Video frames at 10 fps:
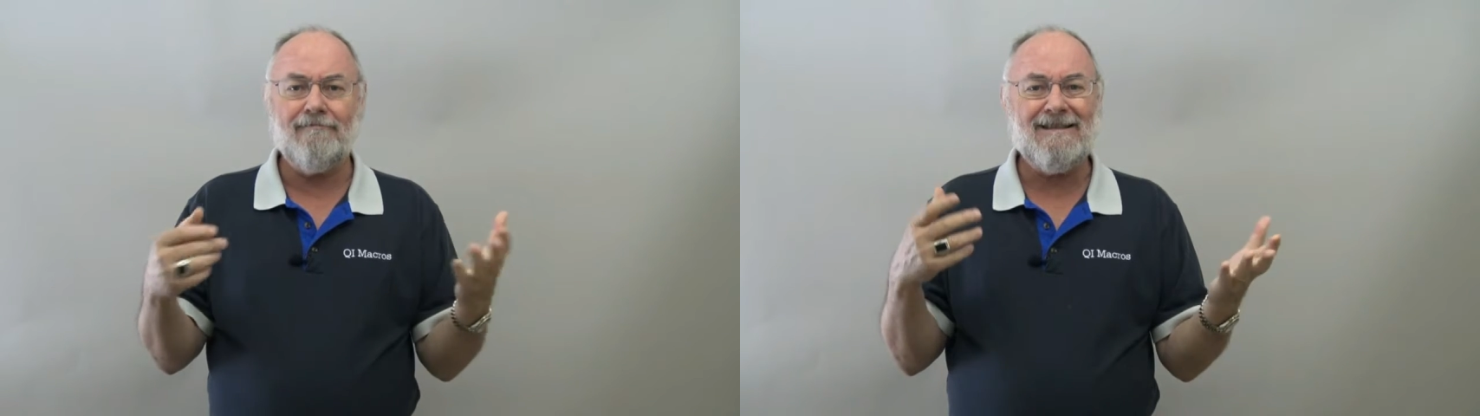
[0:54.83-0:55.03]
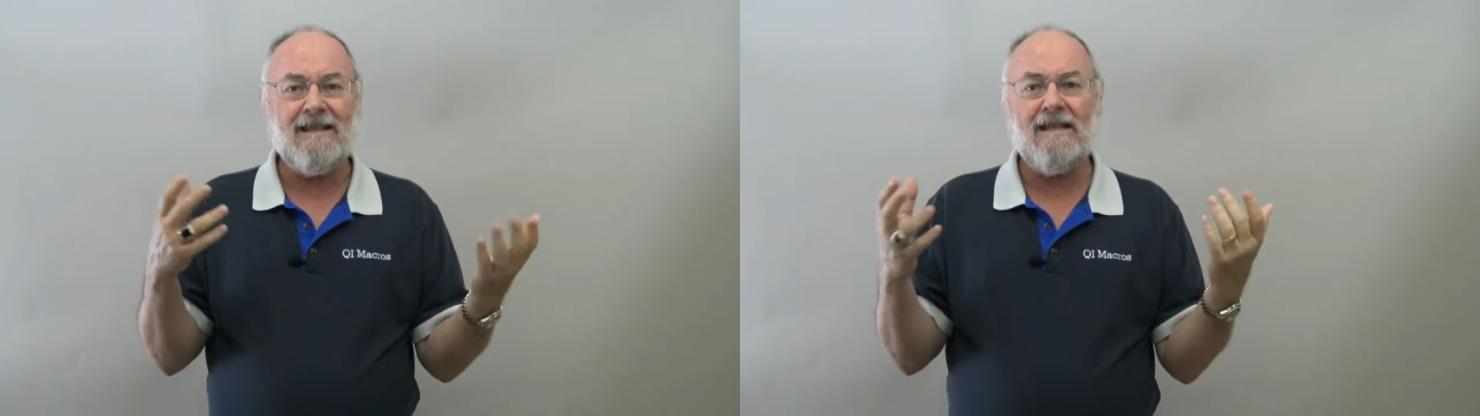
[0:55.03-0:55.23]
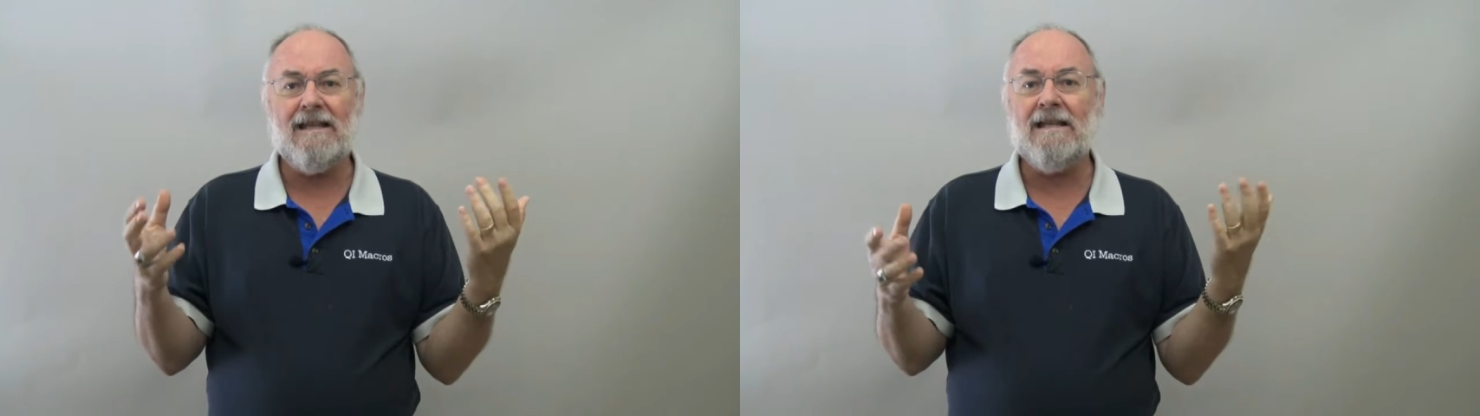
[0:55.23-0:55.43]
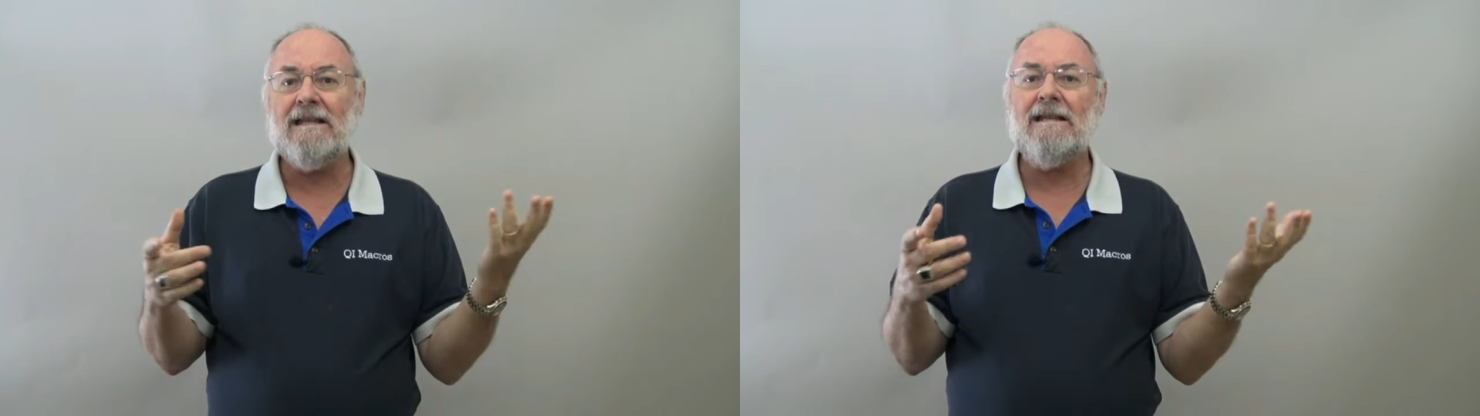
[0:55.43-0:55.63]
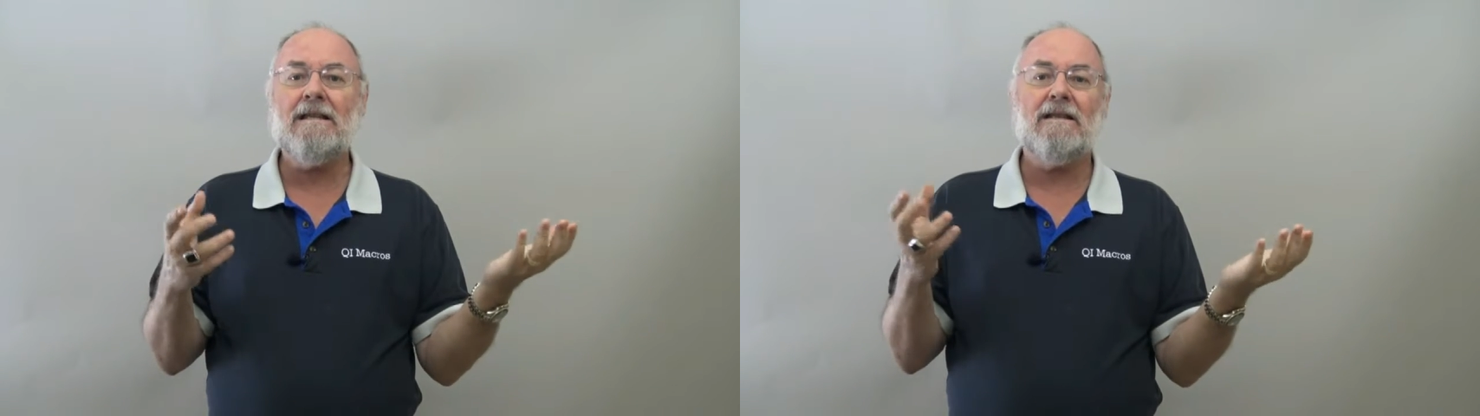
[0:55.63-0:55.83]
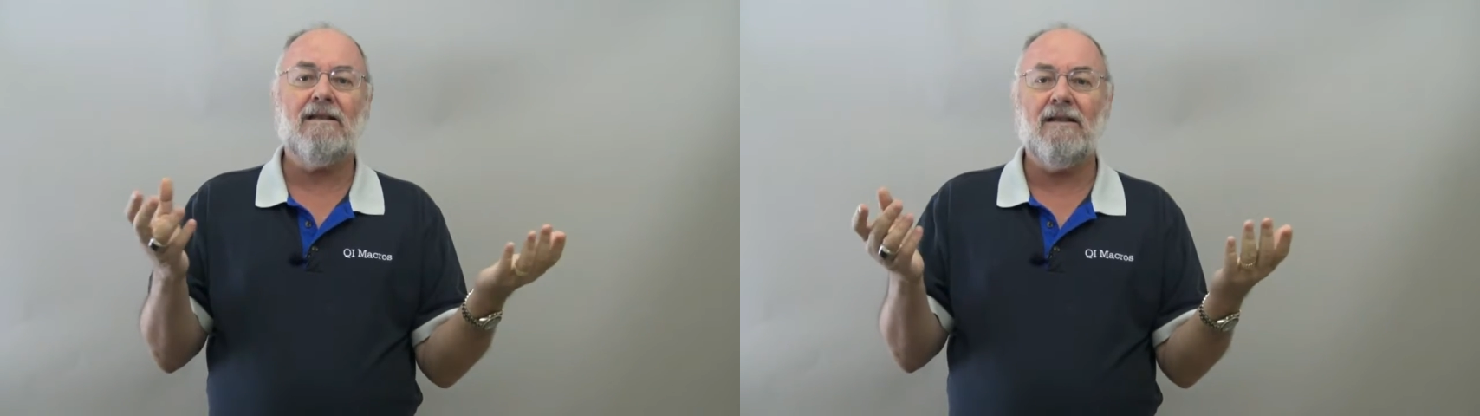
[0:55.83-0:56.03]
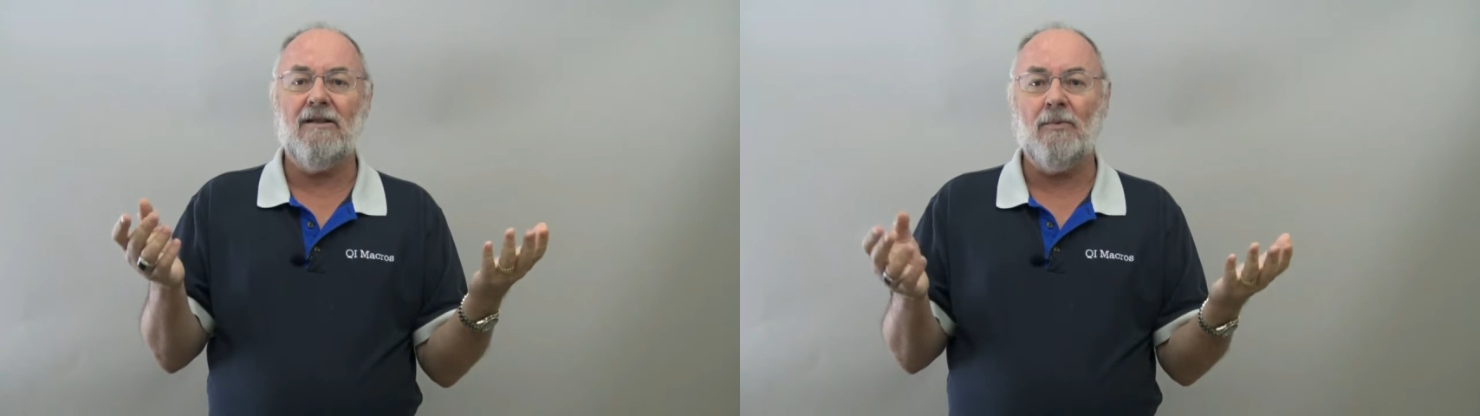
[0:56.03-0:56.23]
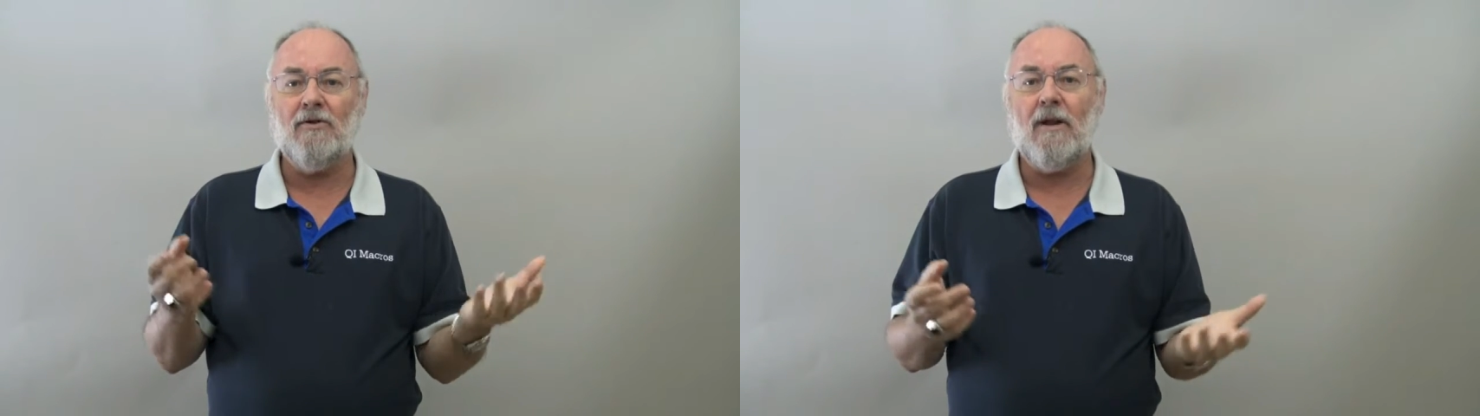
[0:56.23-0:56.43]
eh, you
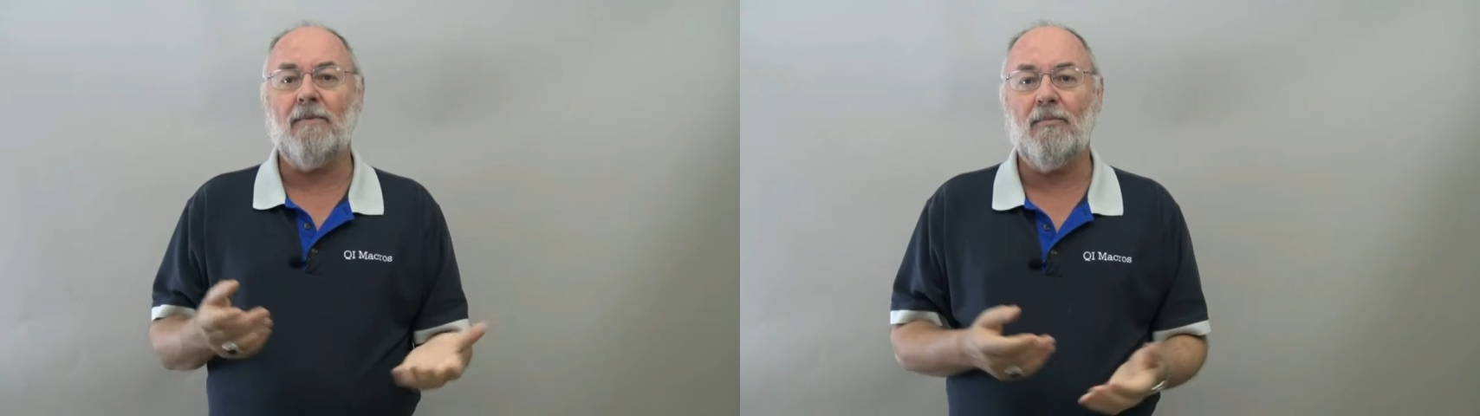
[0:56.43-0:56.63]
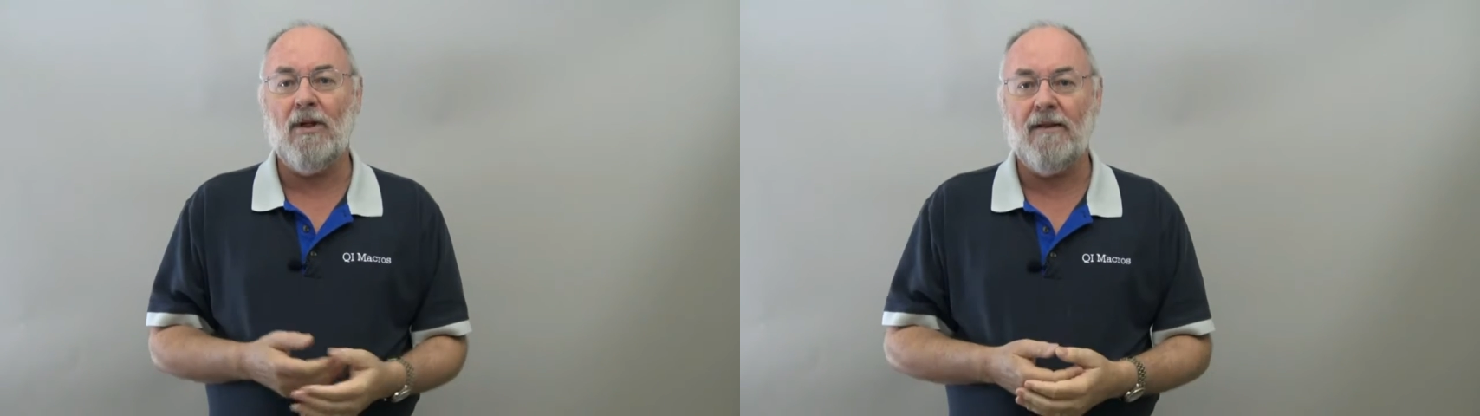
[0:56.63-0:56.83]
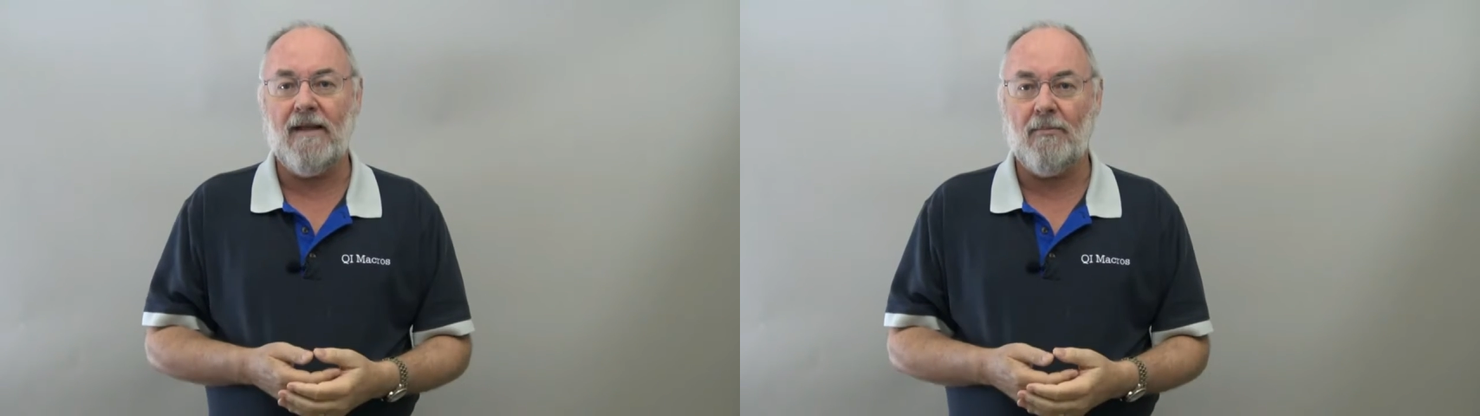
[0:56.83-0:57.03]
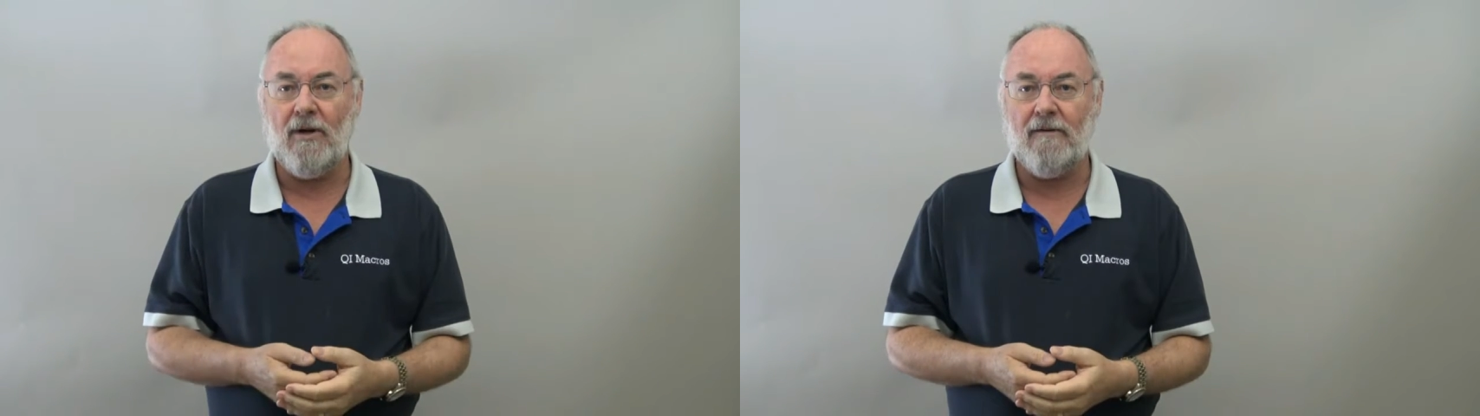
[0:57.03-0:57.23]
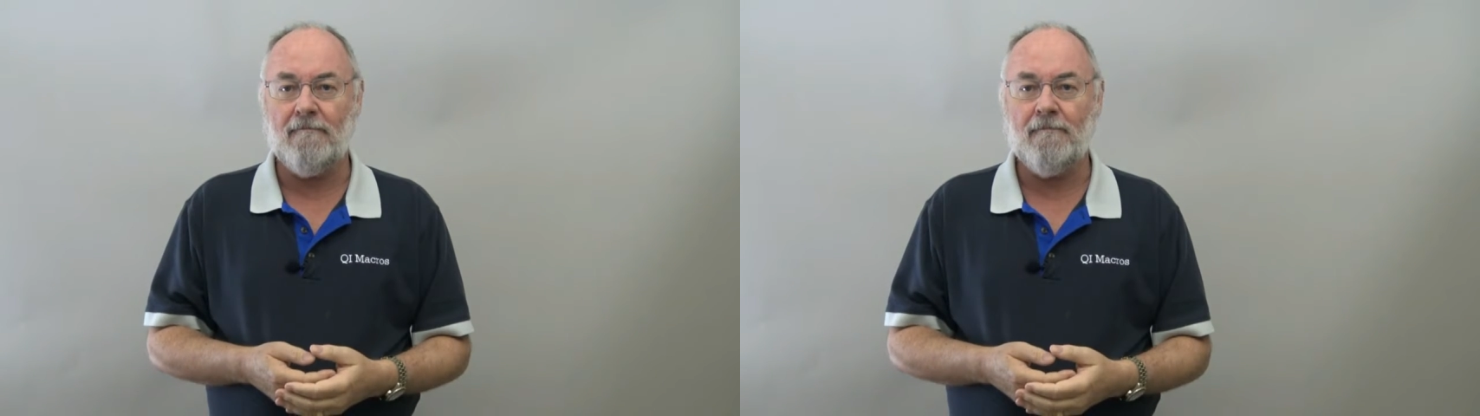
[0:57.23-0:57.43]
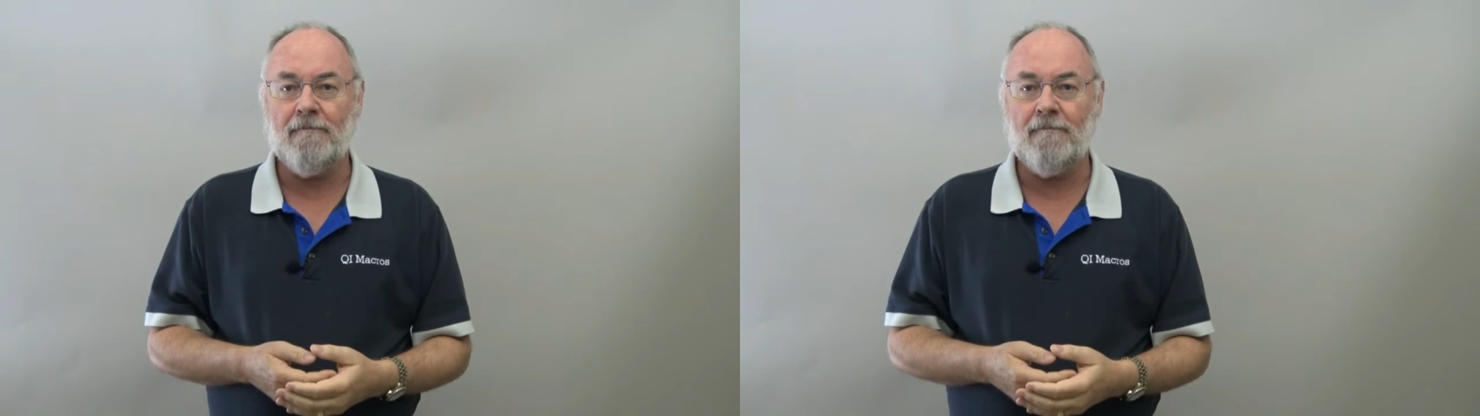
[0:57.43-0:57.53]
know, we dropped the ball in that part.